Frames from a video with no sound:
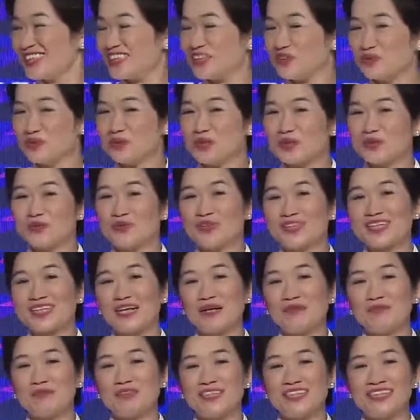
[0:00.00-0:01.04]
They work with
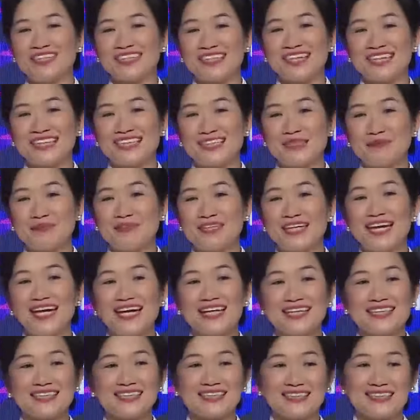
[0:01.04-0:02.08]
companies like D B
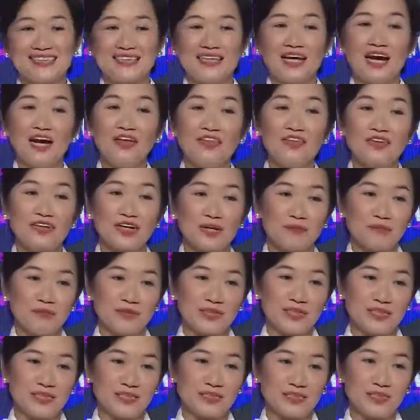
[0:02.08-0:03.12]
S and other
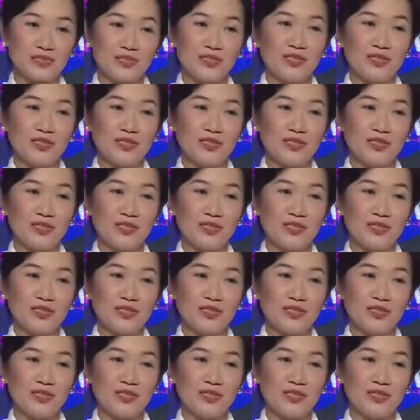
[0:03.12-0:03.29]
companies